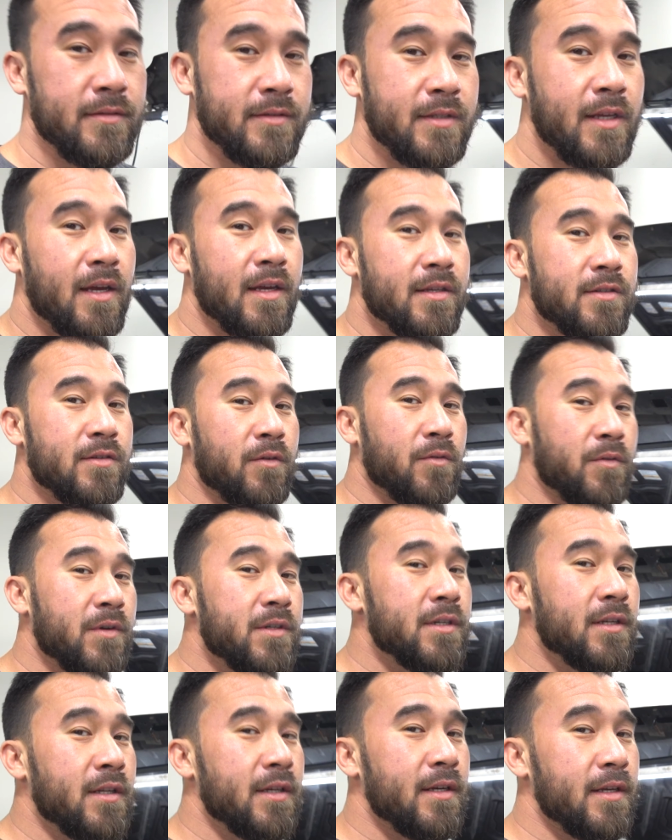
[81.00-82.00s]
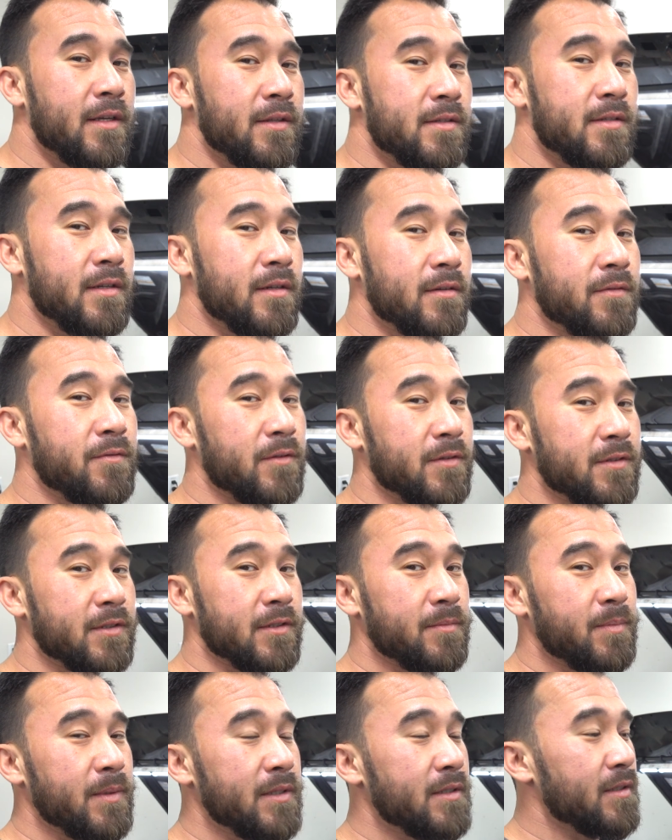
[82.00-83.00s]
Yeah, so originally it's here for
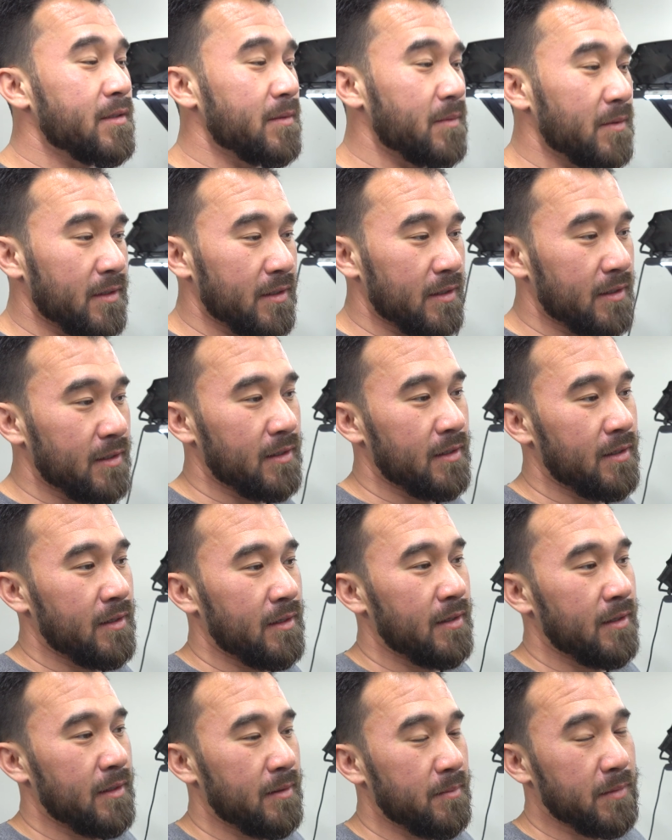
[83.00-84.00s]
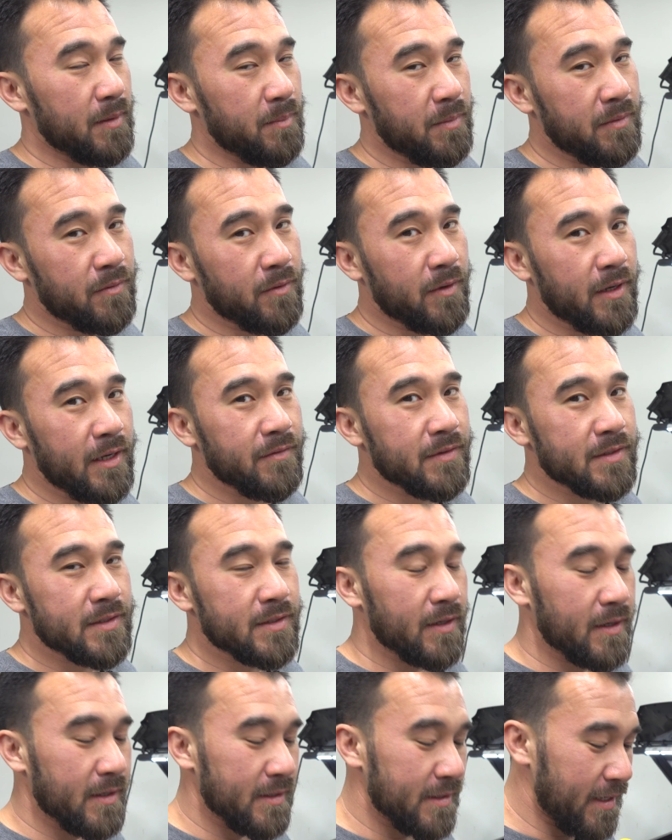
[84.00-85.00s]
suspension work, but before I even
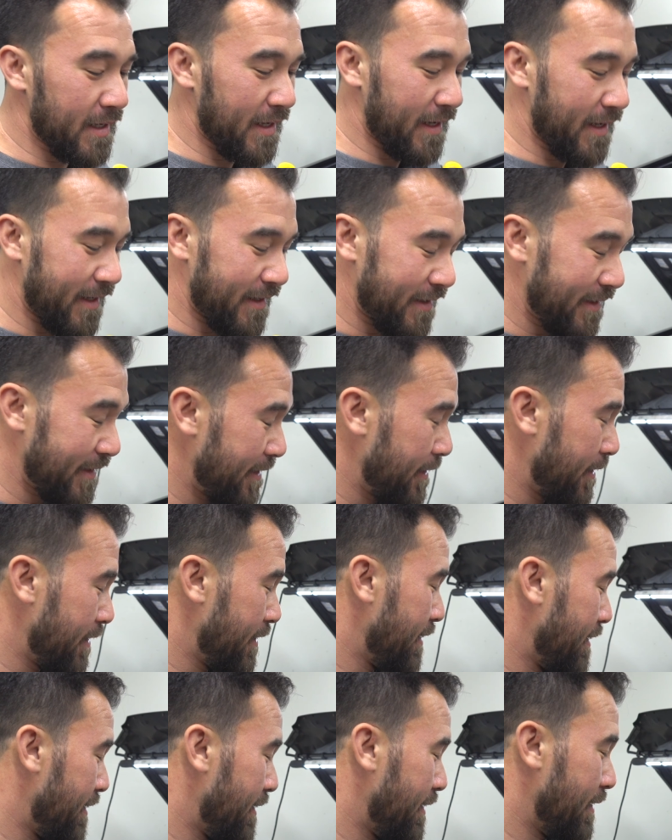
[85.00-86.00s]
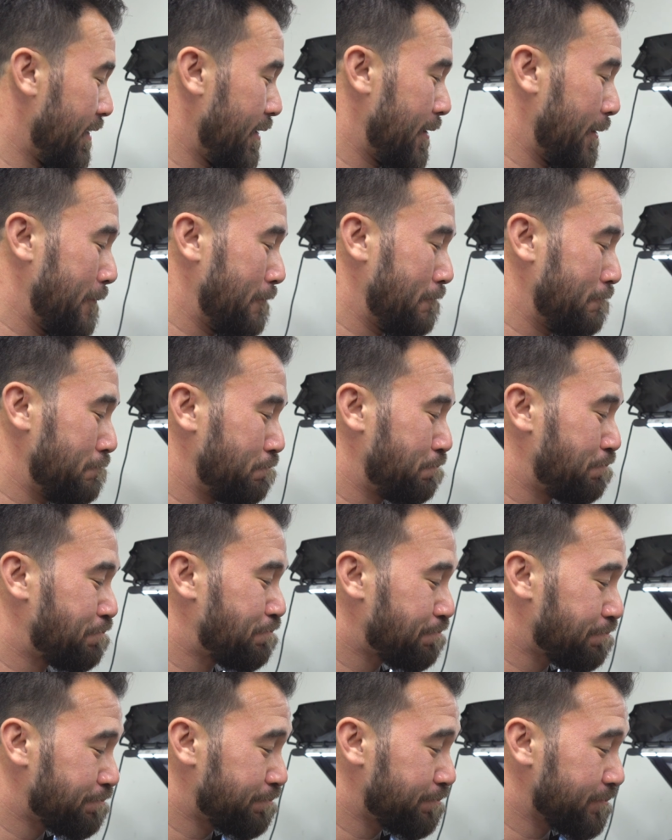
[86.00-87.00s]
start that, I'm
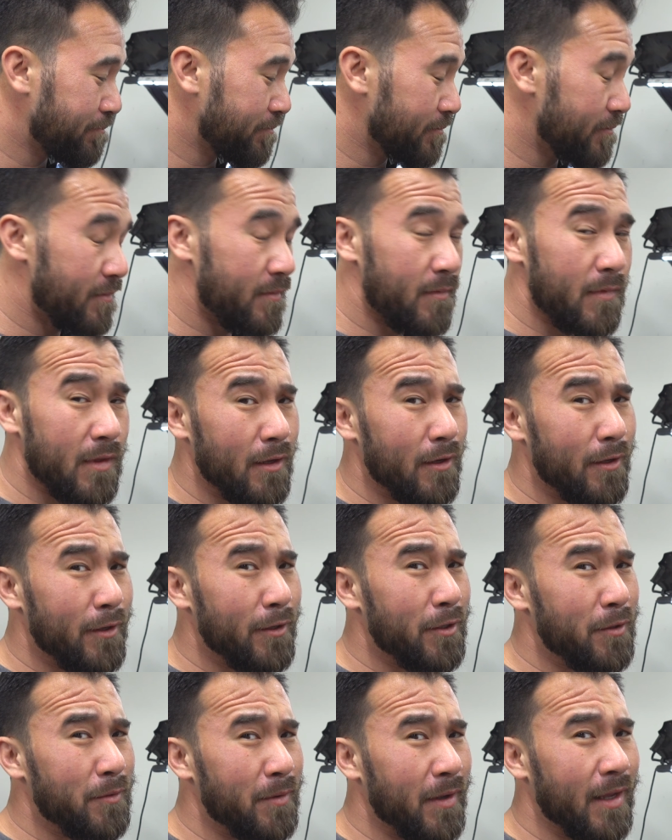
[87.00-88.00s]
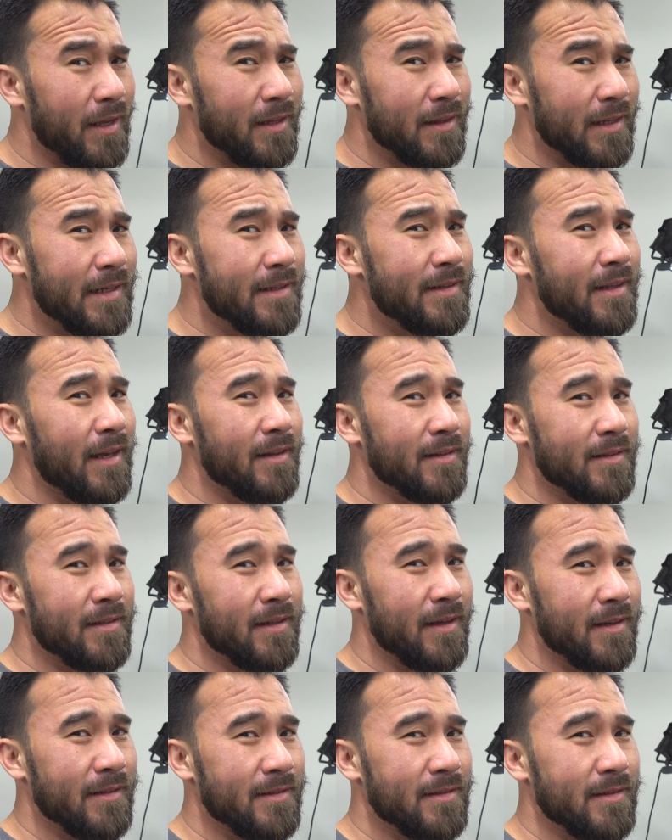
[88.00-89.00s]
gonna do a leak down
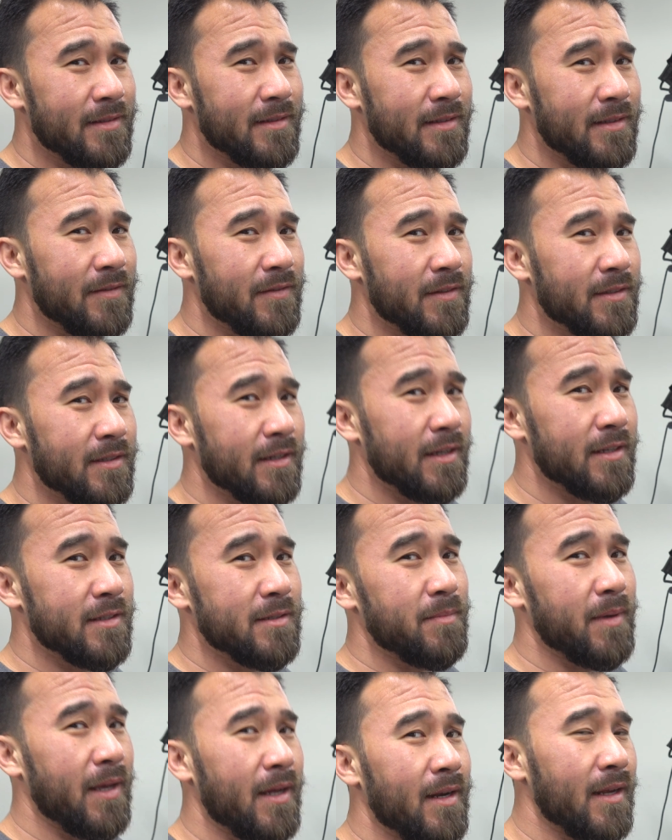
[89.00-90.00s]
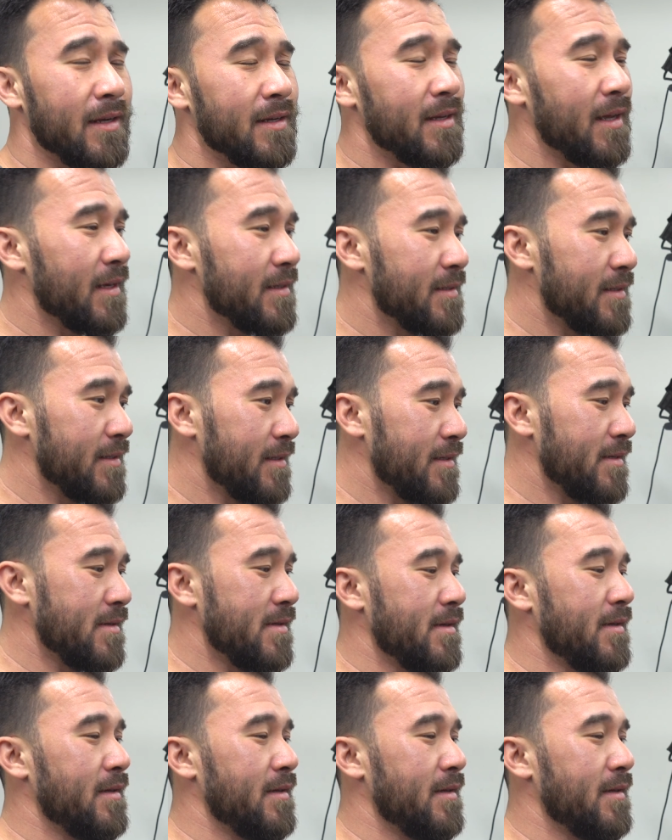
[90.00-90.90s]
test to see if this thing has a bad head gasket,